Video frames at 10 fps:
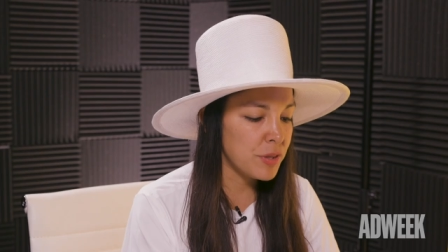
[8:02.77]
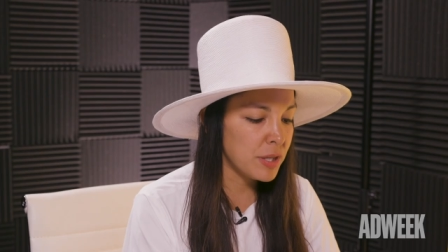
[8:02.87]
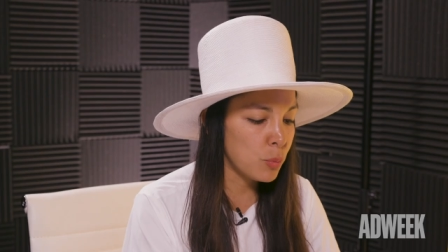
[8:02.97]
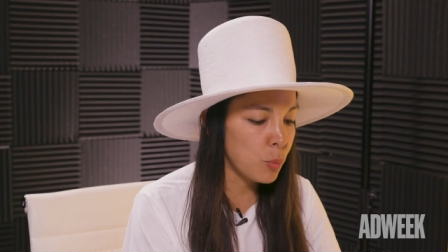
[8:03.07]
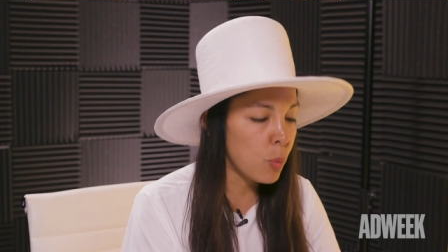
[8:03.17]

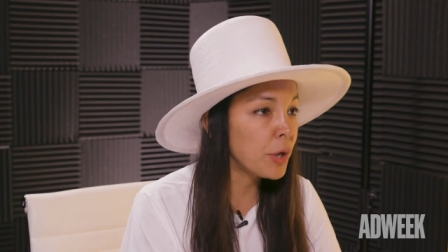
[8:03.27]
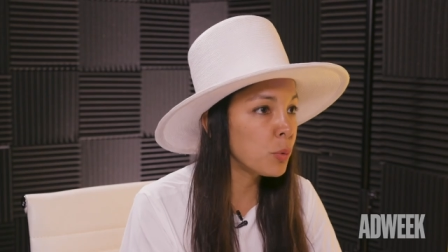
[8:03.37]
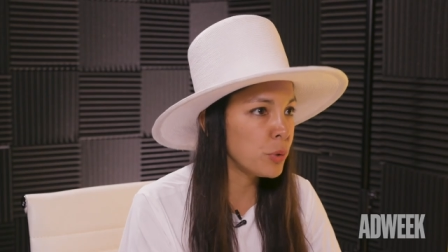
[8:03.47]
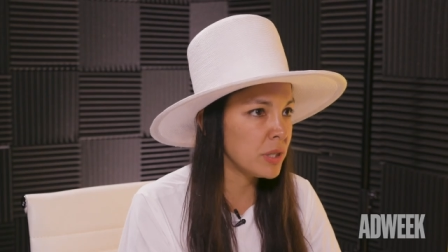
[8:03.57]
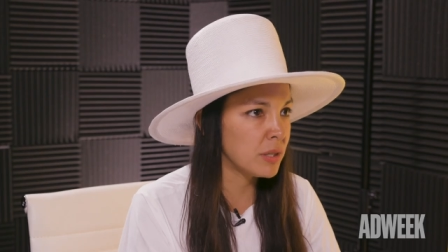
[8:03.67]
within
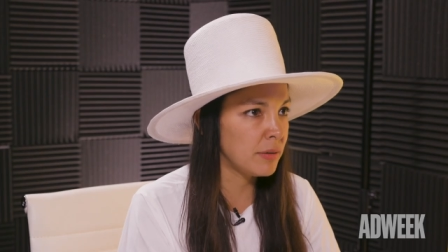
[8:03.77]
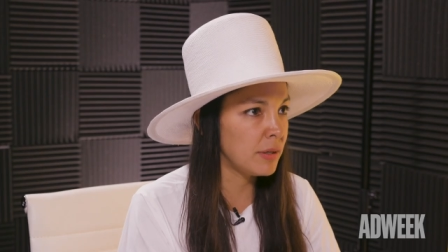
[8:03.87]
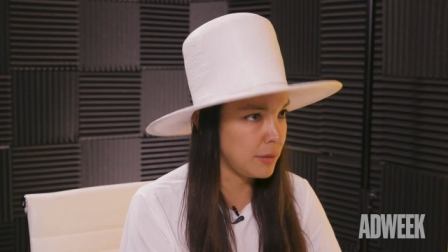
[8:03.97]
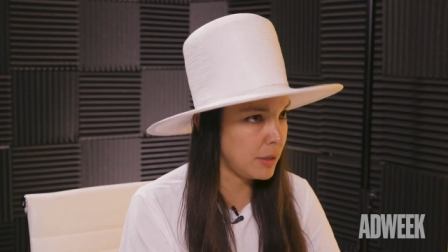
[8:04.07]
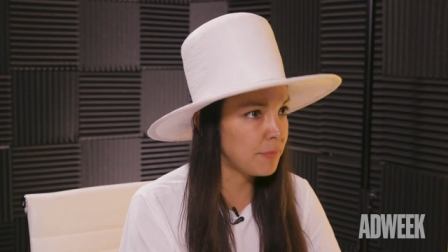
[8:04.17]
1 week
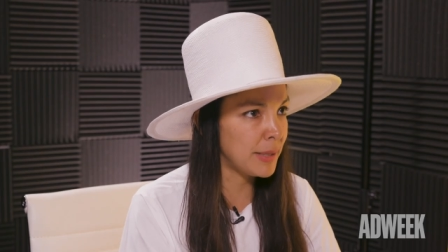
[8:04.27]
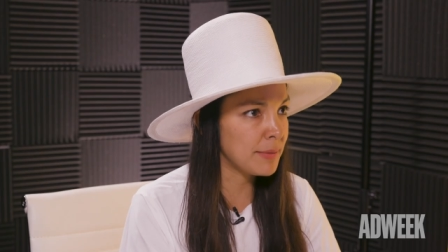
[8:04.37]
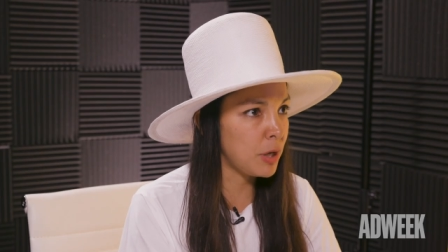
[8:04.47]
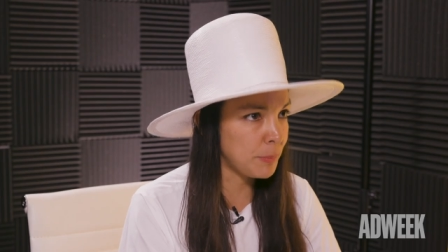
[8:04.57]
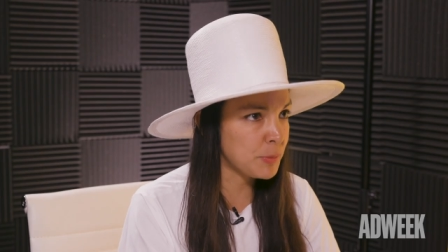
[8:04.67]
of
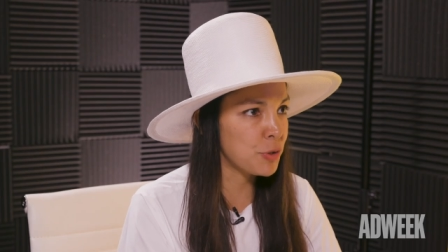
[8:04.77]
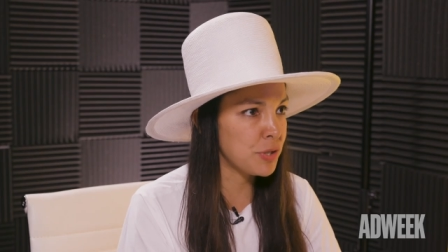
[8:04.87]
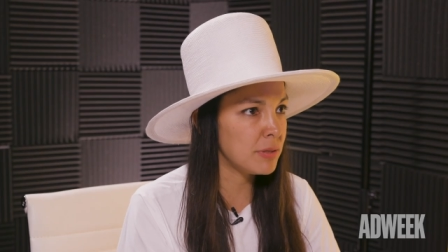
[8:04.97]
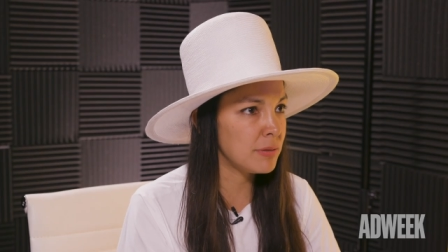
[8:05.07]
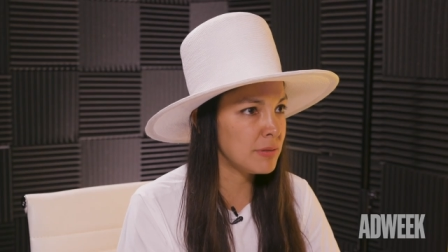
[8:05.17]
my ops
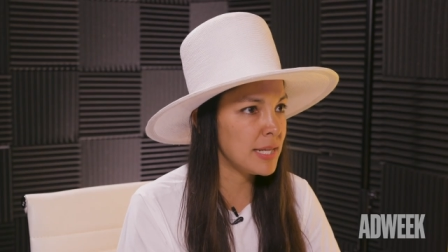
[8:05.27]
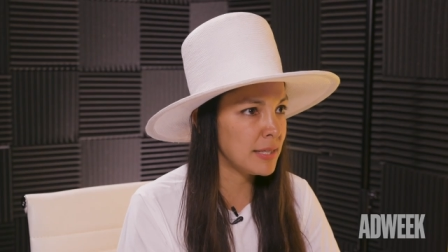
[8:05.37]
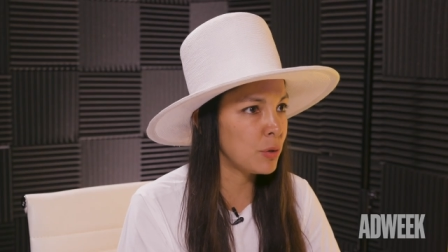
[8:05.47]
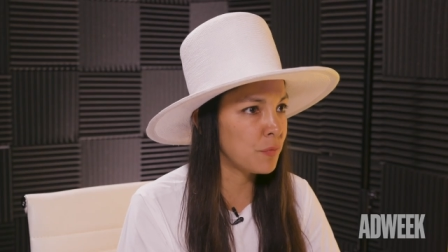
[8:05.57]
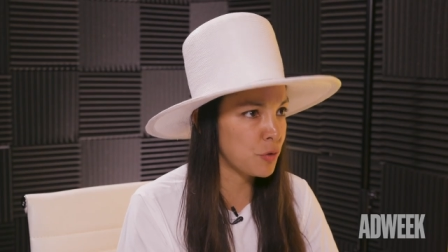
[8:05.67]
person
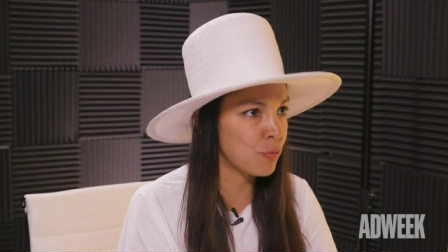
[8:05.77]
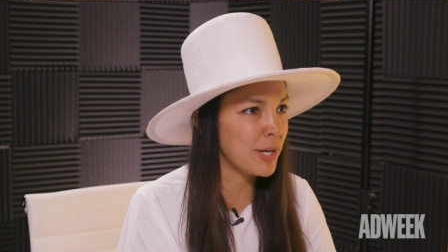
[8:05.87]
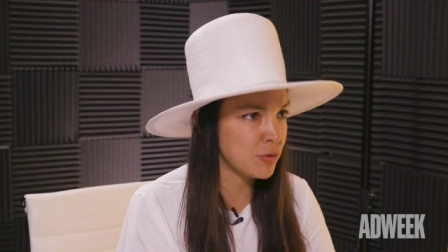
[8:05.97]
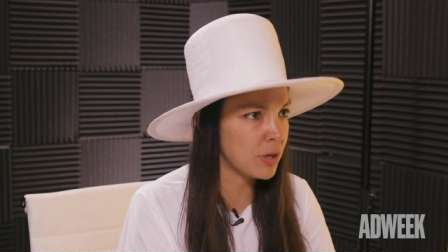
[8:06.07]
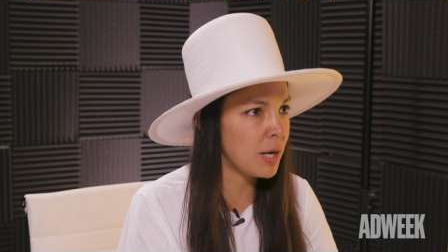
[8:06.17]
taking over the
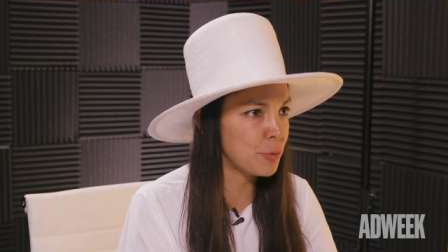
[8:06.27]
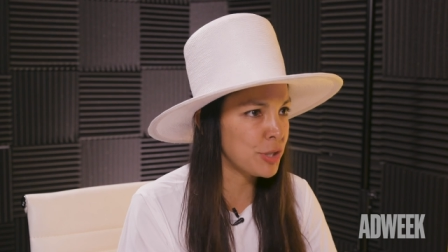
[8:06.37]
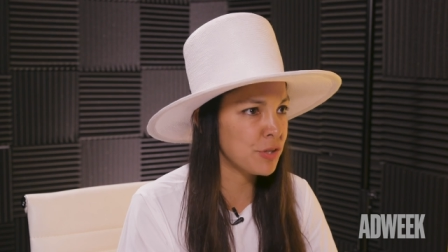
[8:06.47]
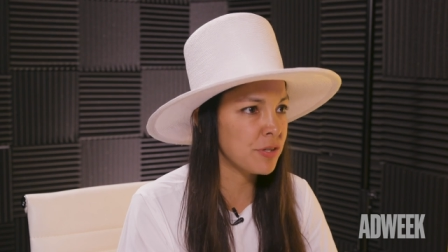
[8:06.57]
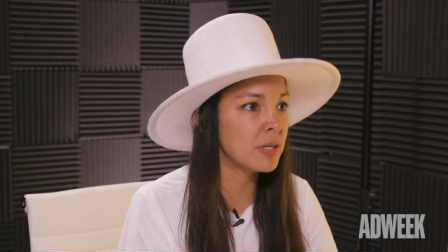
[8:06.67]
restaurant
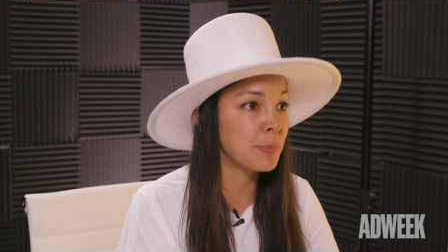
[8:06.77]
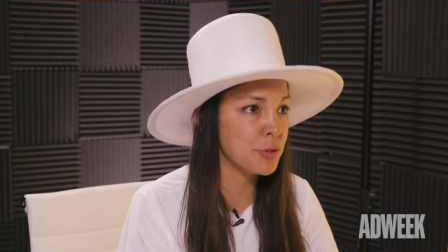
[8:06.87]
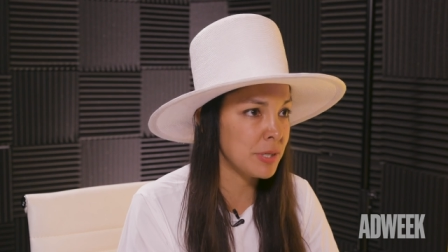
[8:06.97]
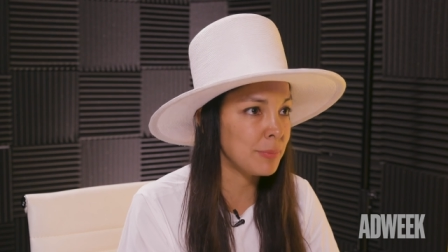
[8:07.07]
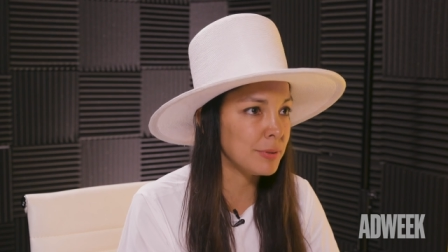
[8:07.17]
operations, our
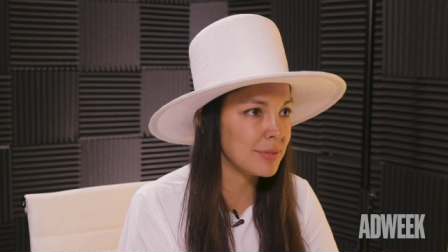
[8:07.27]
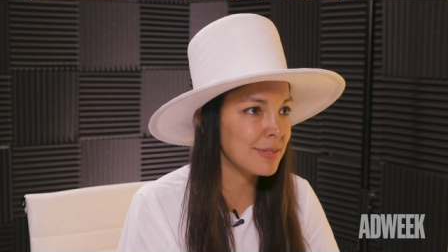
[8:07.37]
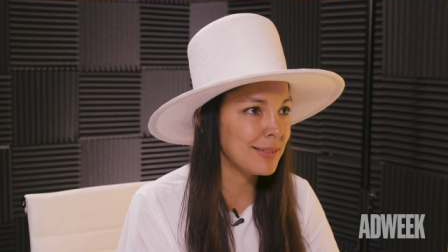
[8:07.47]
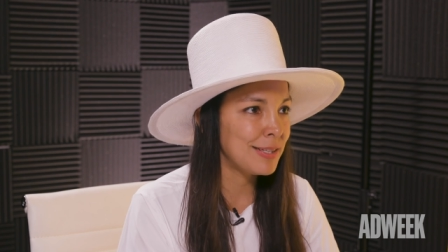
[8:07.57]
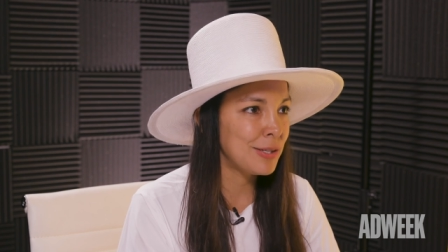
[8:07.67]
numbers doubled.